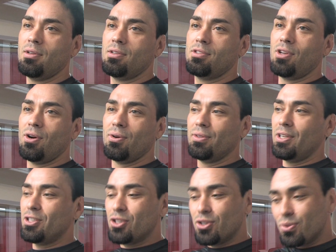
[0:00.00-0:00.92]
So
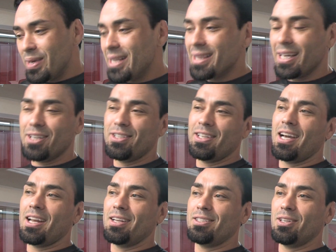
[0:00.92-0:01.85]
there's 3 things you
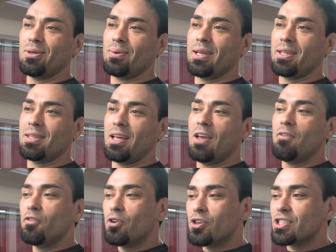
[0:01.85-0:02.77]
gotta deal with.
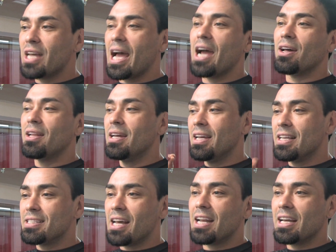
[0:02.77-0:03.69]
If your style
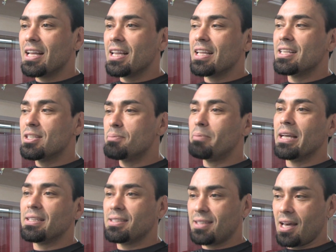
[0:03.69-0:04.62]
is not a
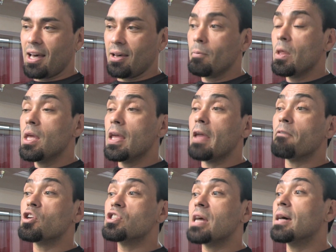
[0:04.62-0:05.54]
clinch-based style, if
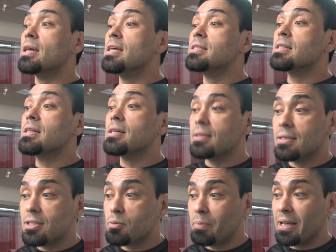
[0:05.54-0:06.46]
your style is a
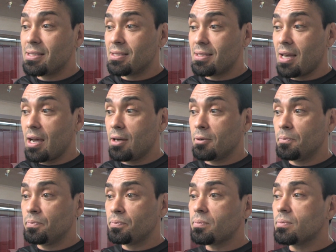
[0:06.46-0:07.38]
clinch-based style,
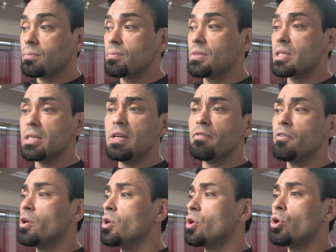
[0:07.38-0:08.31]
if
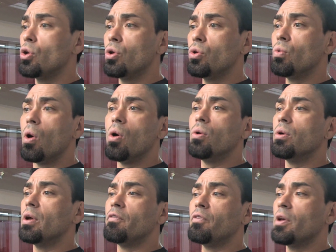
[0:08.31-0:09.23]

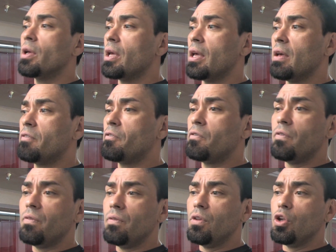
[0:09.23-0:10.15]
If
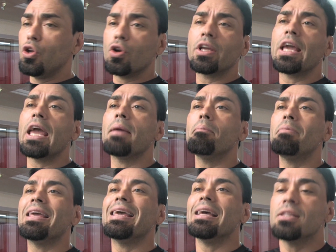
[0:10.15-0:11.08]
your game
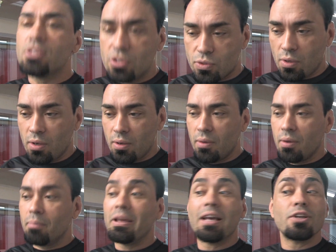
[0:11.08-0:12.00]
begins
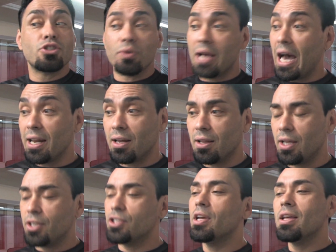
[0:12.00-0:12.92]
because you got to
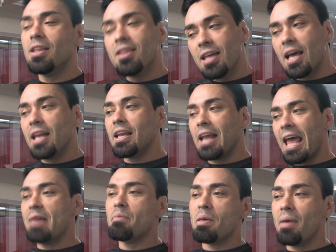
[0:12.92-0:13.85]
clinch, then in
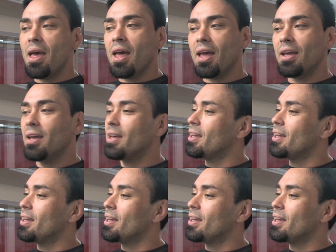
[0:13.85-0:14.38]
MMA,